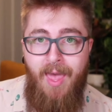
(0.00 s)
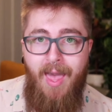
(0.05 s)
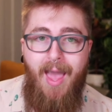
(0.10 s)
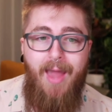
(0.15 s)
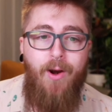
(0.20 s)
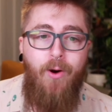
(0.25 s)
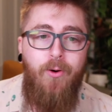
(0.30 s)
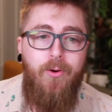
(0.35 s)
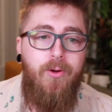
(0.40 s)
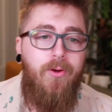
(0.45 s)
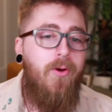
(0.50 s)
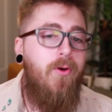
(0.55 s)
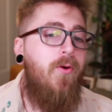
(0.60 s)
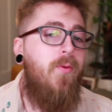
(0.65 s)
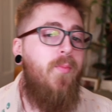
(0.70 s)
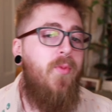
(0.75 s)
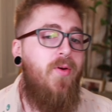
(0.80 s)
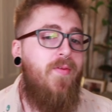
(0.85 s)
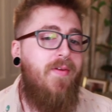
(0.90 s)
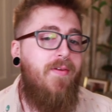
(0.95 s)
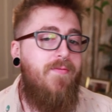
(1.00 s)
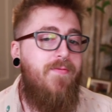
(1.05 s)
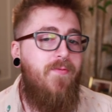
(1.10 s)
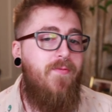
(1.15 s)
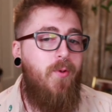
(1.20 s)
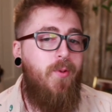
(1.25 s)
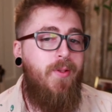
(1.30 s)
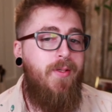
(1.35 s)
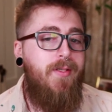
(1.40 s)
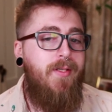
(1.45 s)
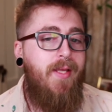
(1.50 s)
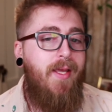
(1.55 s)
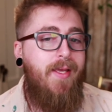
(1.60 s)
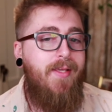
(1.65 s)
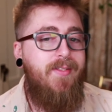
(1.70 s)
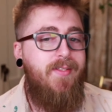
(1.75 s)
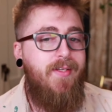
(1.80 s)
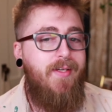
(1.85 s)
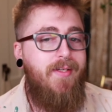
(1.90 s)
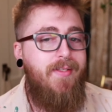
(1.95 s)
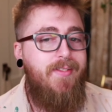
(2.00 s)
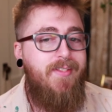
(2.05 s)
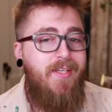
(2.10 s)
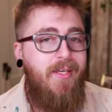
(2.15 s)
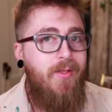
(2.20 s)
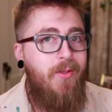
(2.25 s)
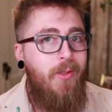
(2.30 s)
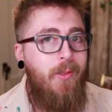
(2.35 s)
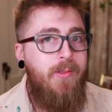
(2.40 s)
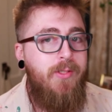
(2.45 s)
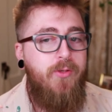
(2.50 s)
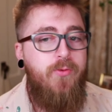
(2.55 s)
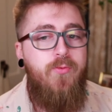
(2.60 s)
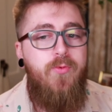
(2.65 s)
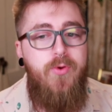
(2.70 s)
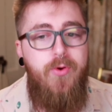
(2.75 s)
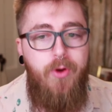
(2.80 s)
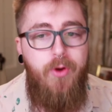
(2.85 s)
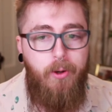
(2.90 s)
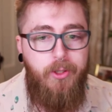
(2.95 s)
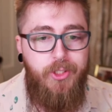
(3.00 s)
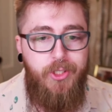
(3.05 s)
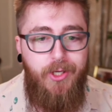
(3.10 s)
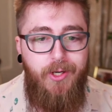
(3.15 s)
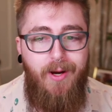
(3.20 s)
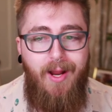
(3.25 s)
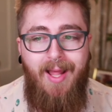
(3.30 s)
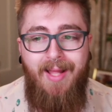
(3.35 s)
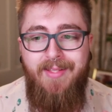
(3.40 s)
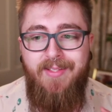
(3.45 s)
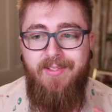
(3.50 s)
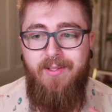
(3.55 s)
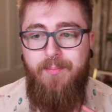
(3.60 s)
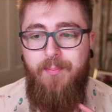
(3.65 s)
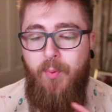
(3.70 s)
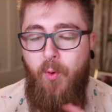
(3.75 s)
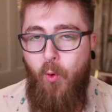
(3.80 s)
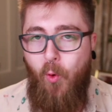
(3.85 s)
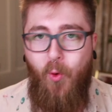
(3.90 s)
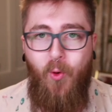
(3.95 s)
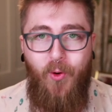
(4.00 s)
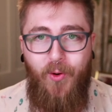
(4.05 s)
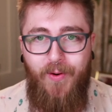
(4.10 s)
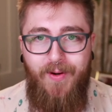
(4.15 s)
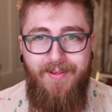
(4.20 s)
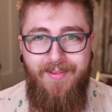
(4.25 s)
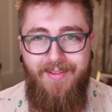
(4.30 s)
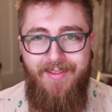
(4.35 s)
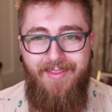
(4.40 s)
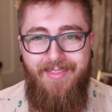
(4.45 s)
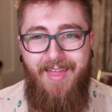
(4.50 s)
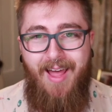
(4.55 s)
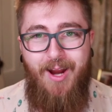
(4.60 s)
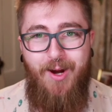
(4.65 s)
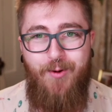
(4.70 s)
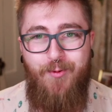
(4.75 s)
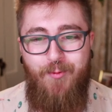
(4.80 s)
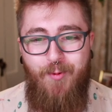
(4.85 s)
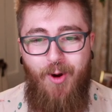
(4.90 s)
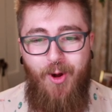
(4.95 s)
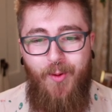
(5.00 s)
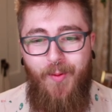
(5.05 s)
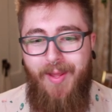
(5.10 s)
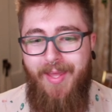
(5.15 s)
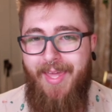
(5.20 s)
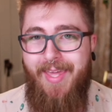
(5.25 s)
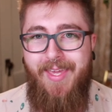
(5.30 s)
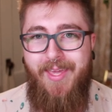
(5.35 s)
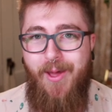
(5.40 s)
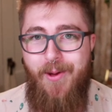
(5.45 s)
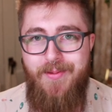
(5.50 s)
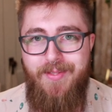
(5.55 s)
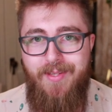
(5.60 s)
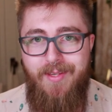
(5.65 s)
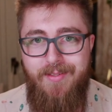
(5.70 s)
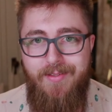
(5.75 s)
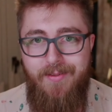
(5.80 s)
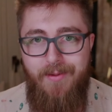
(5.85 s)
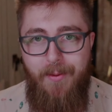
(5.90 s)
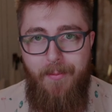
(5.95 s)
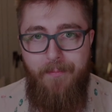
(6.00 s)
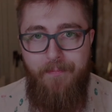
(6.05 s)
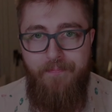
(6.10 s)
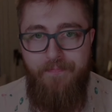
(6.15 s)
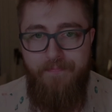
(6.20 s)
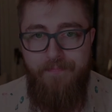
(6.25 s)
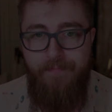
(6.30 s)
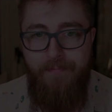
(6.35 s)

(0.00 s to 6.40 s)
And our goal moving forward is to continue to nurture and support that growing ecosystem.